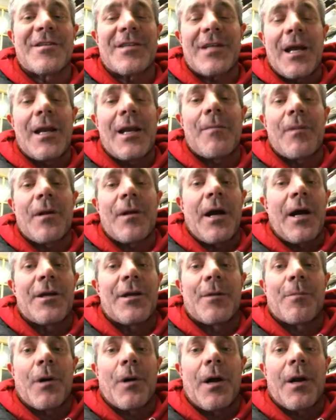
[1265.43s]
standing behind
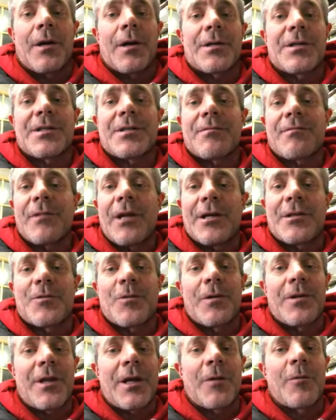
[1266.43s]
your products. Yep. That's
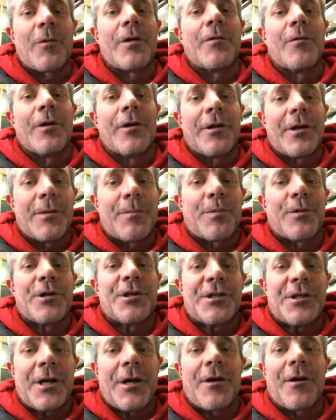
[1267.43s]
one thing we really
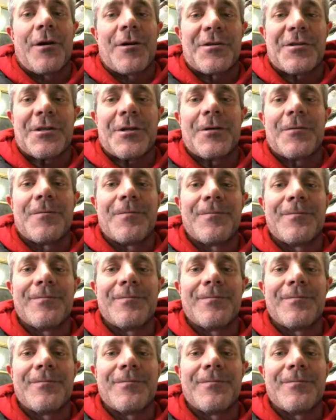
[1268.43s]
appreciate also.